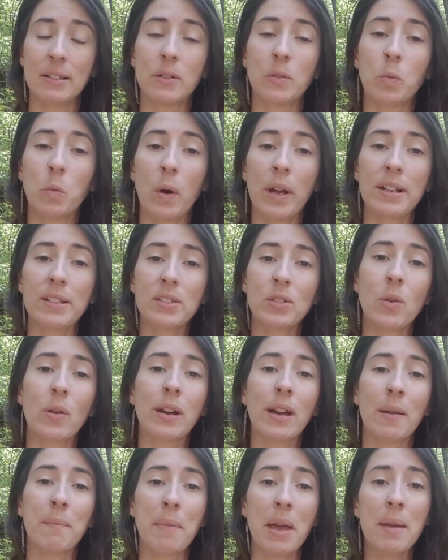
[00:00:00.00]
What is your
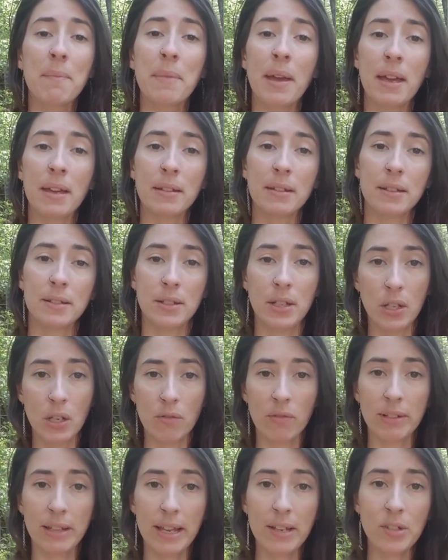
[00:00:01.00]
commitment to
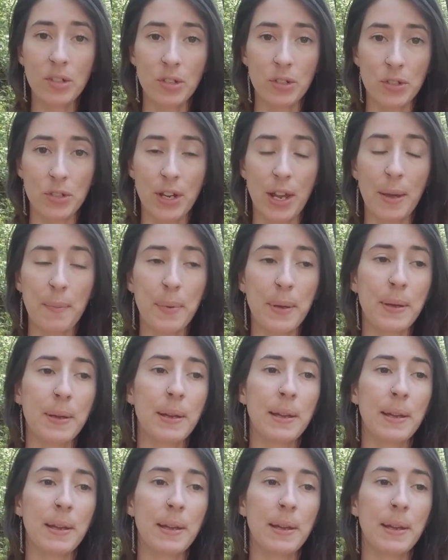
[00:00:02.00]
your relationship?